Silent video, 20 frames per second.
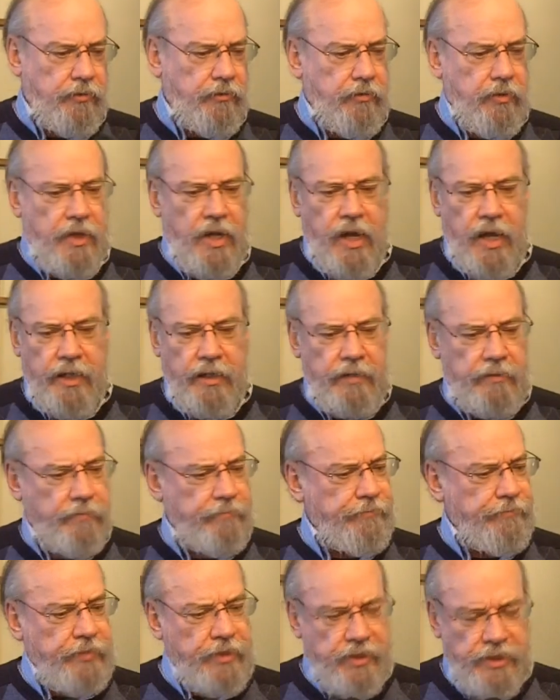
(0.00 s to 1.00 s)
to not
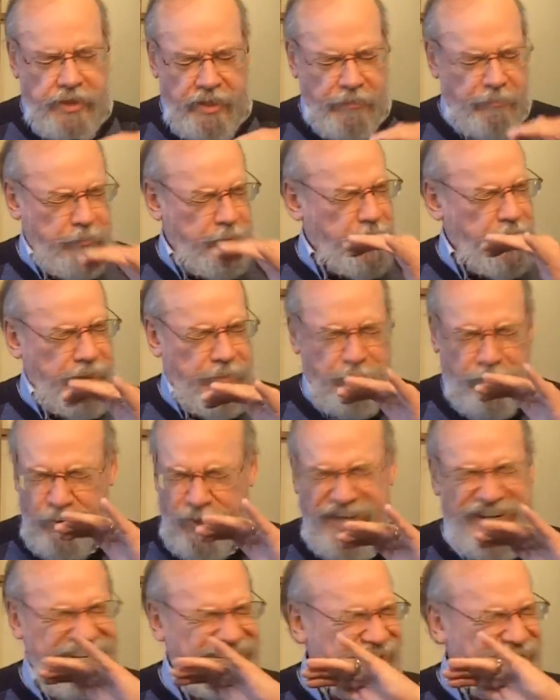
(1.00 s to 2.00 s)
simply
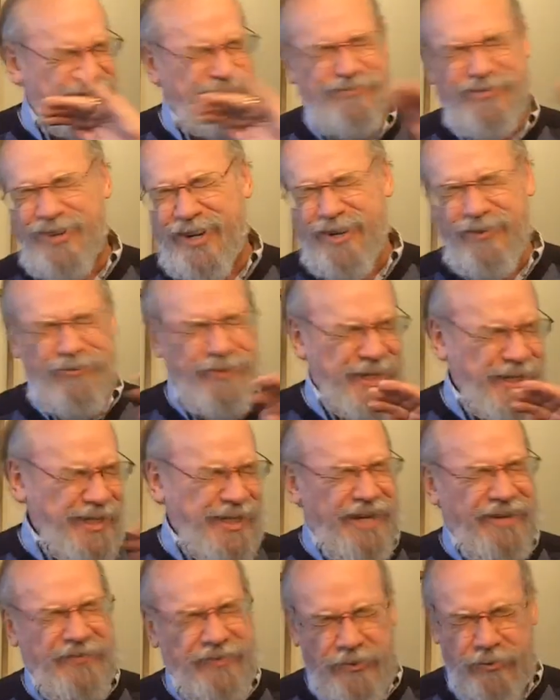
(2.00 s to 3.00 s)
pray this prayer
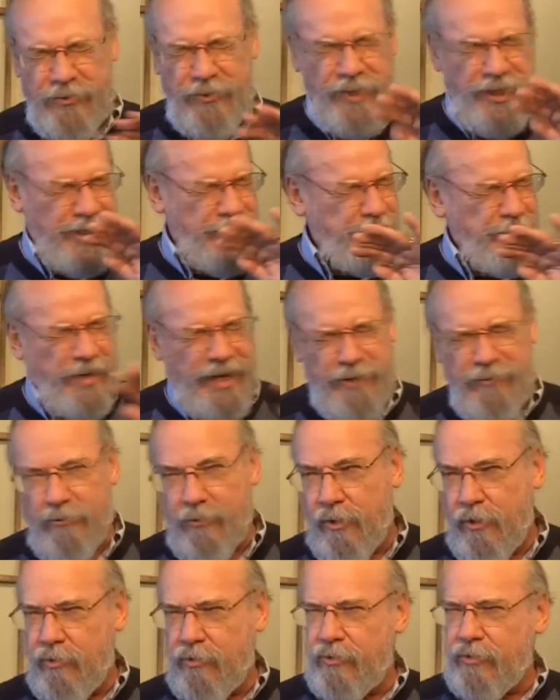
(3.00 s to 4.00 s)
week after week by
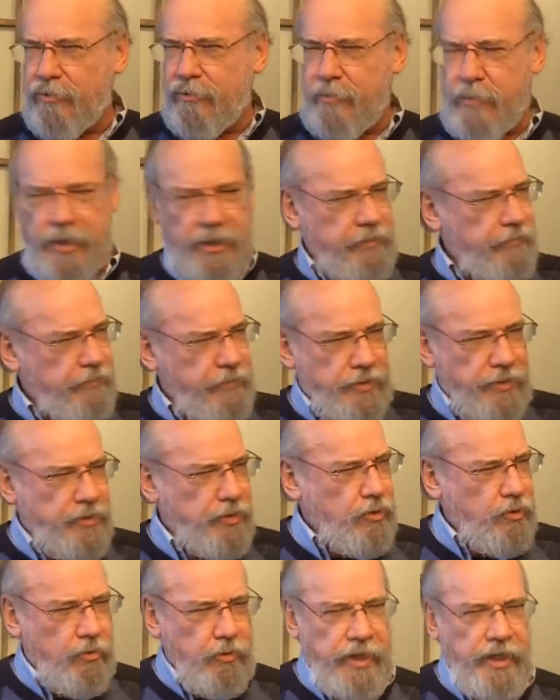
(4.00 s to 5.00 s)
rote or off the
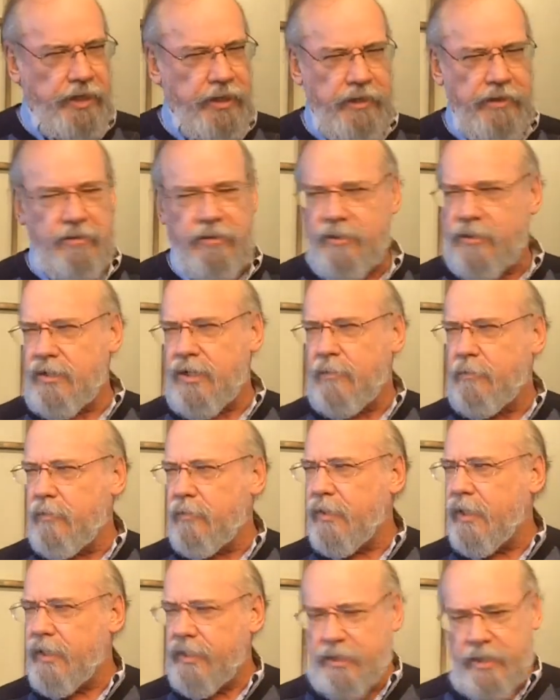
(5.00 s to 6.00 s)
screen or
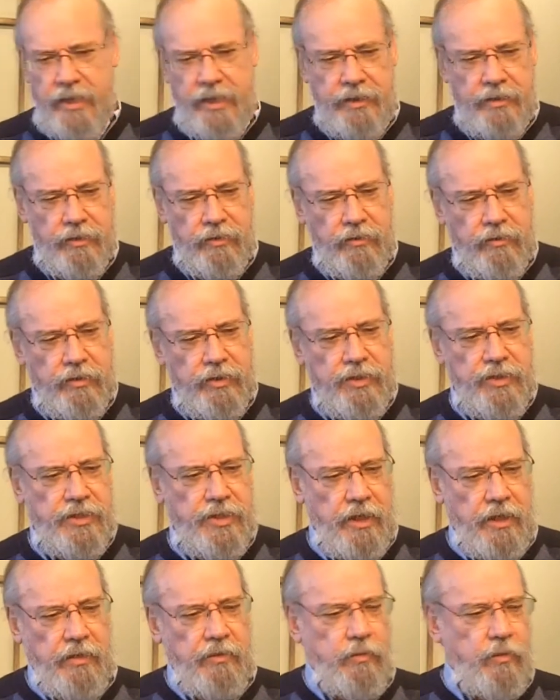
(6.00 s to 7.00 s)
something like that, you know,
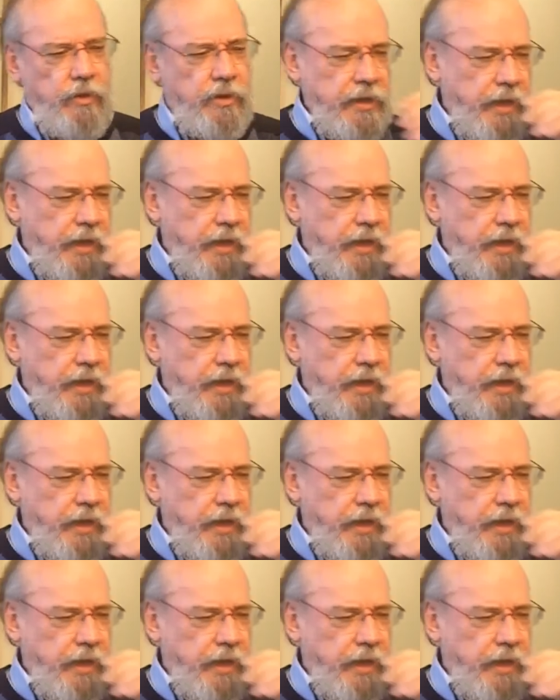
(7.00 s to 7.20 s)
just say the